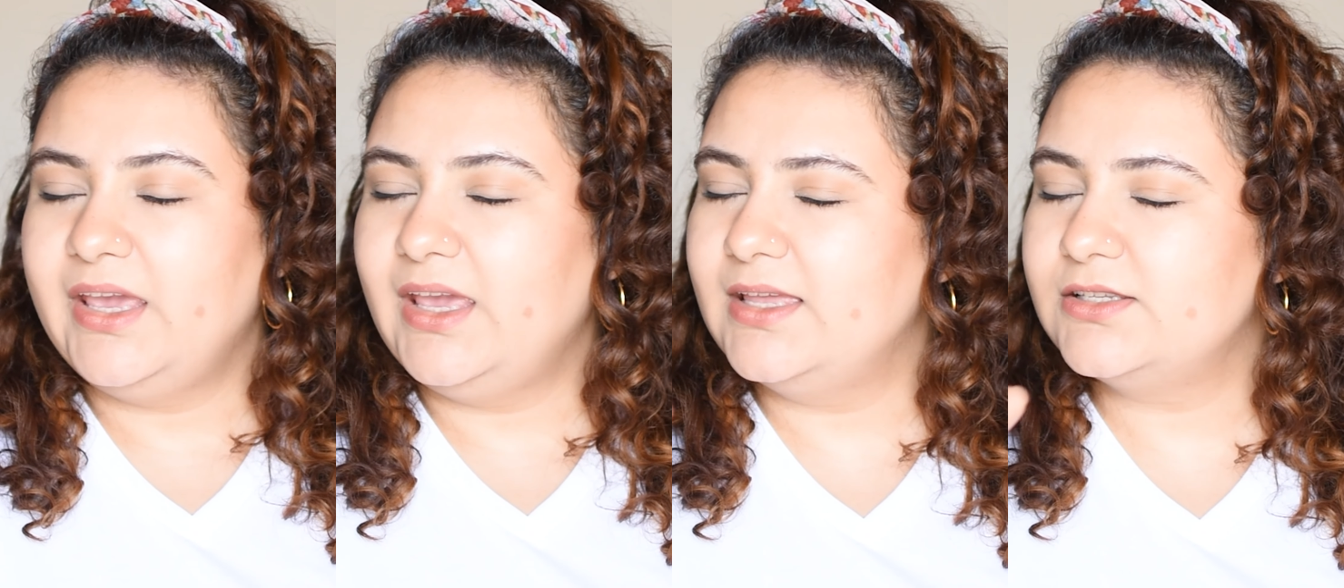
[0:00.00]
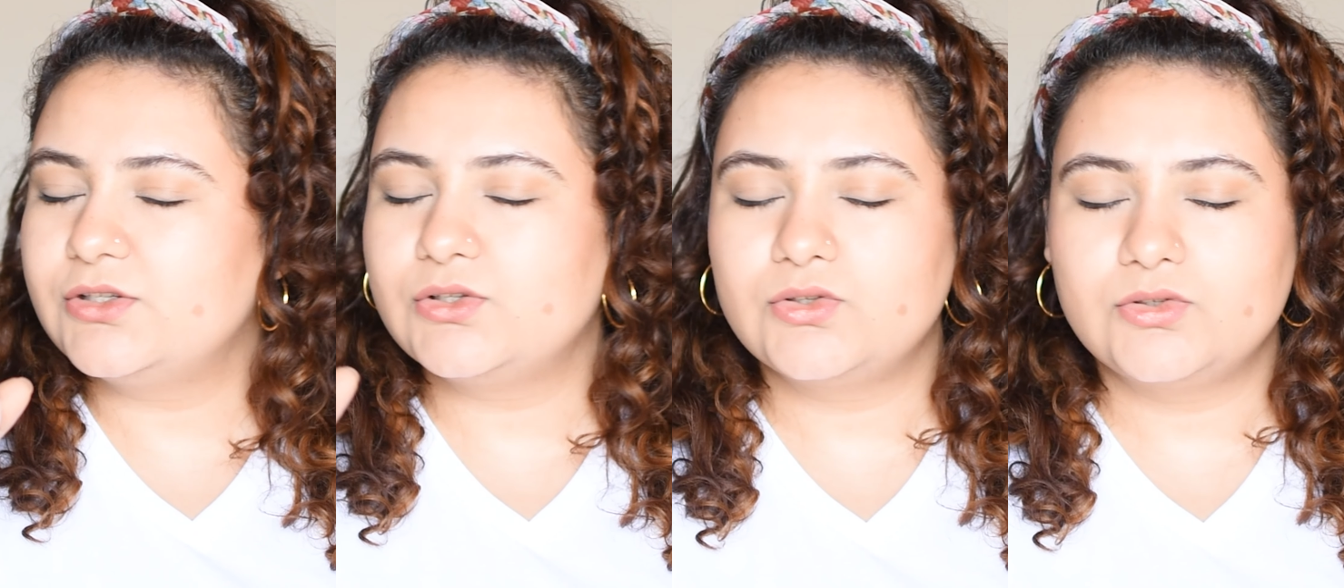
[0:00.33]

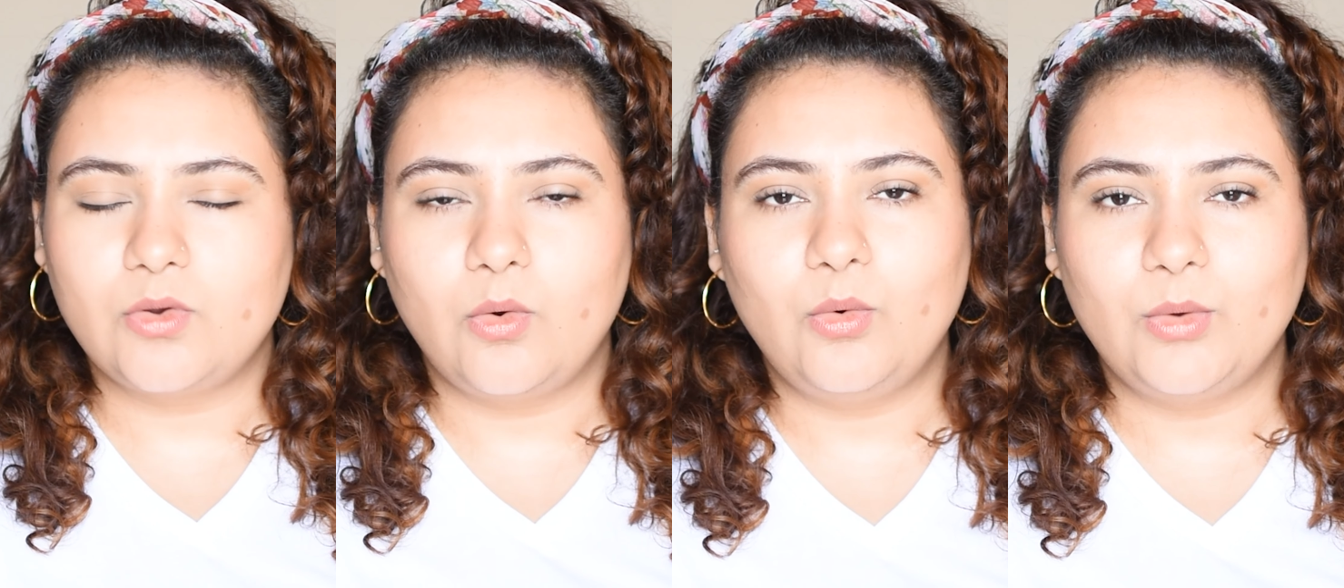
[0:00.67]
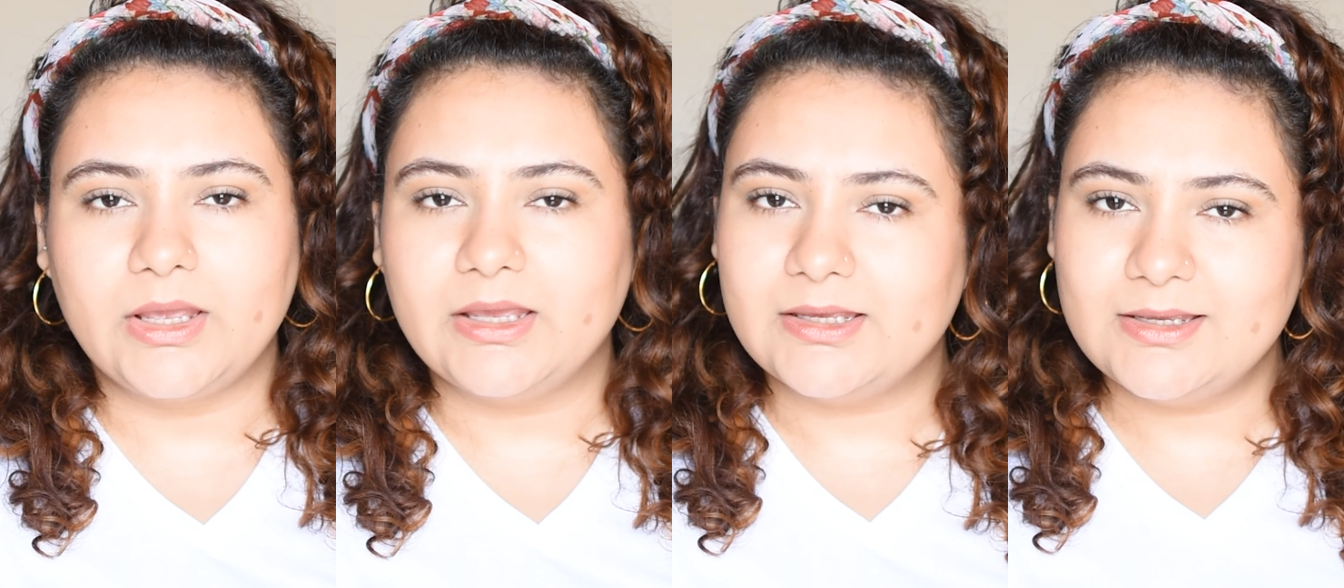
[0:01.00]
It's so
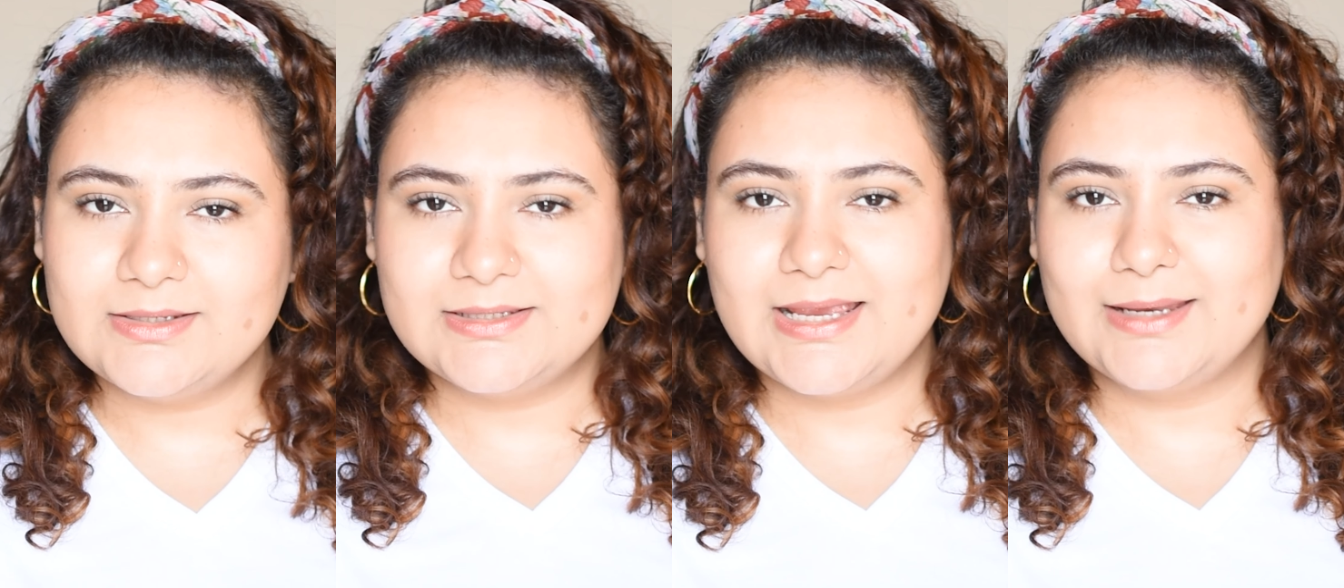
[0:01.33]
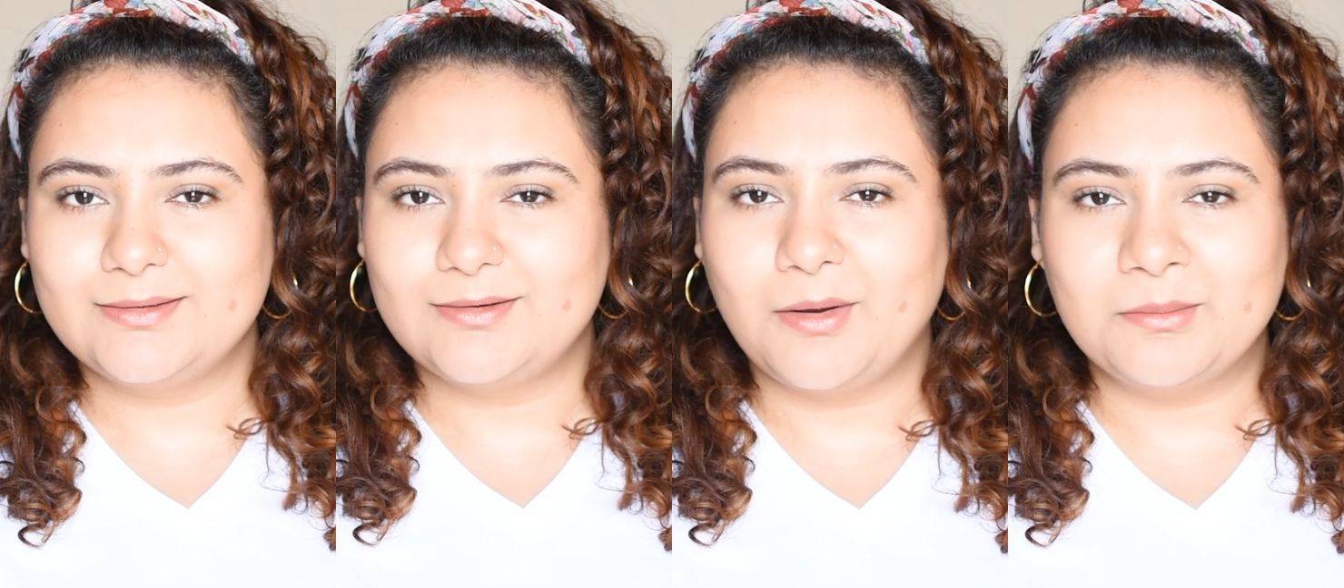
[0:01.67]
easy
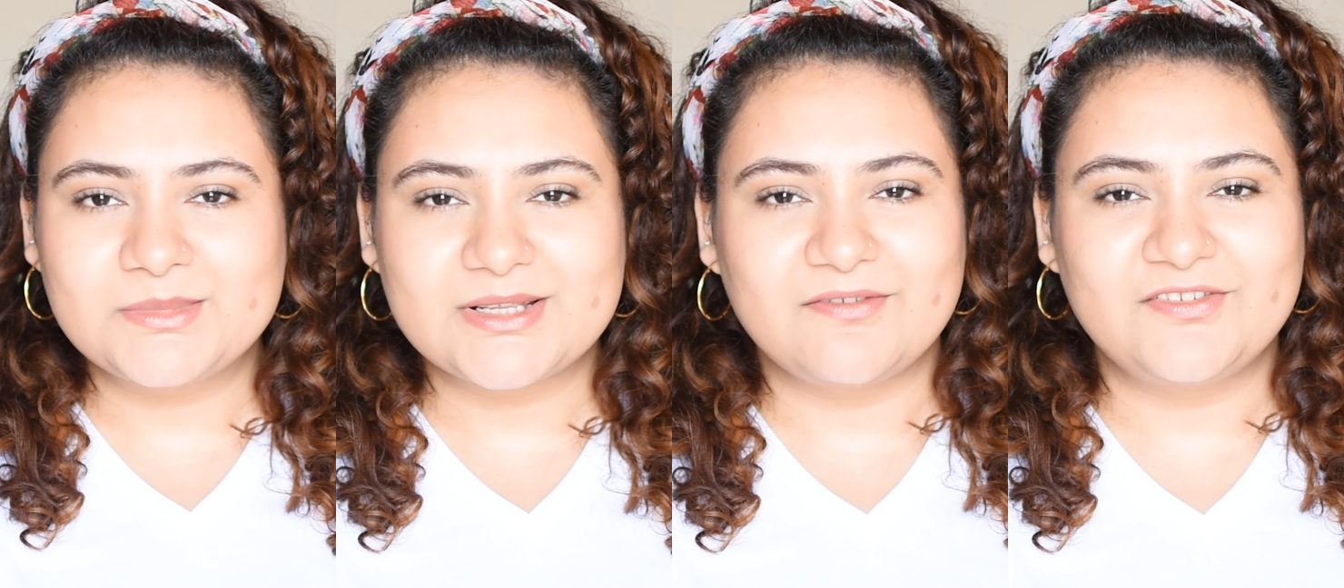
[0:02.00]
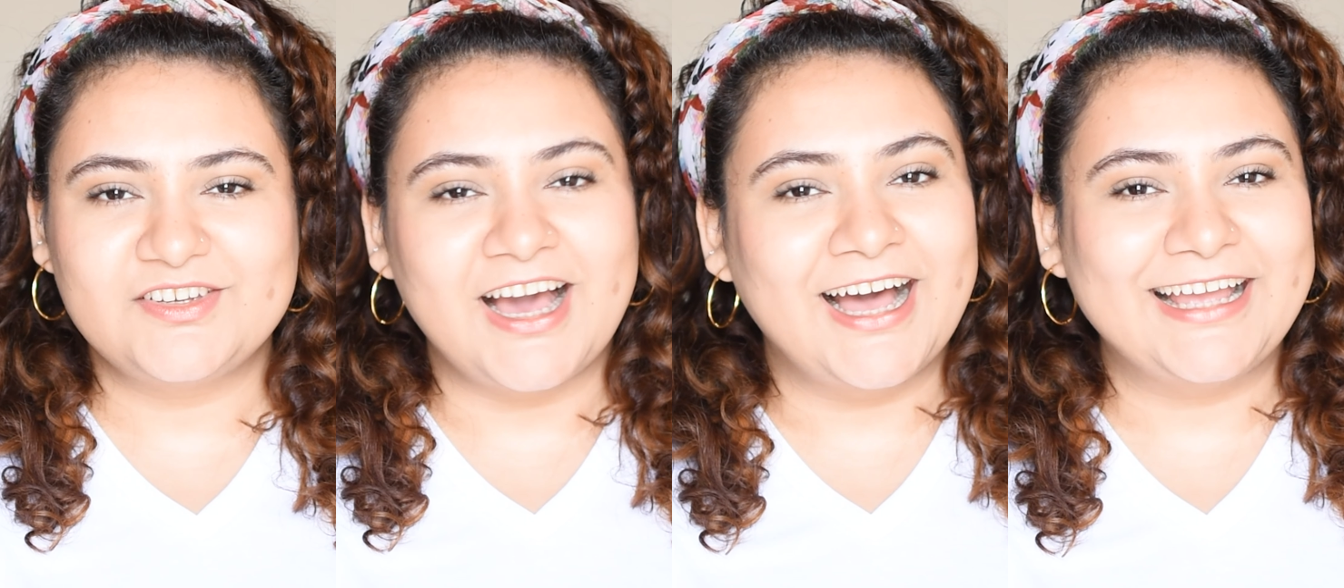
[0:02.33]
in terms
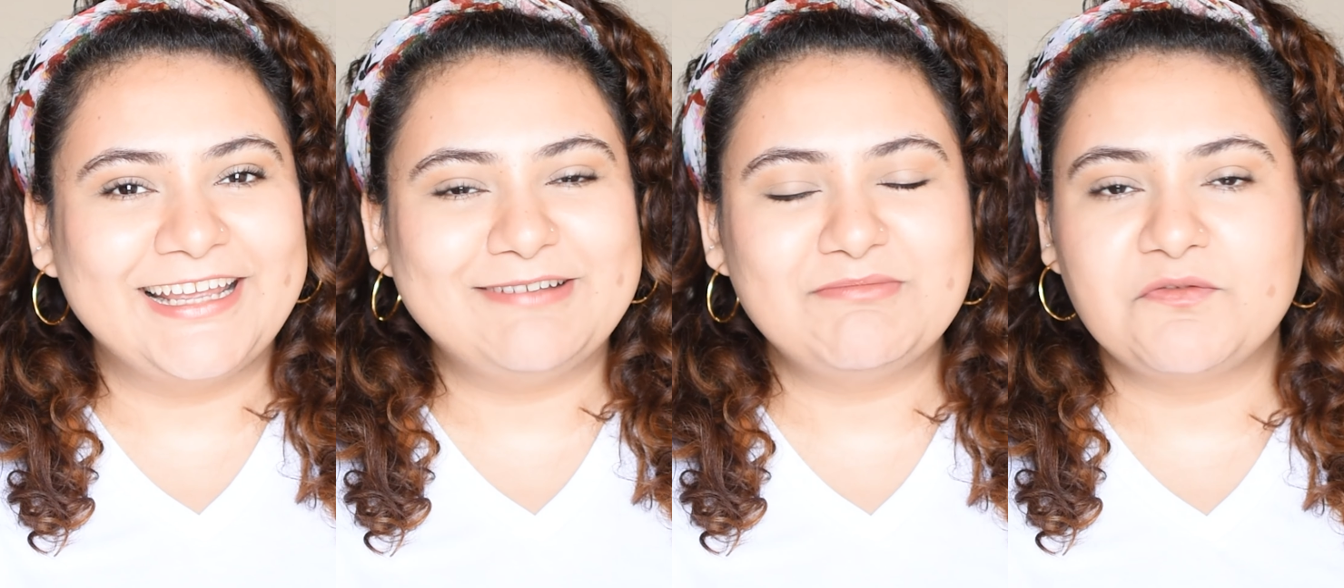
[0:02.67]
of time.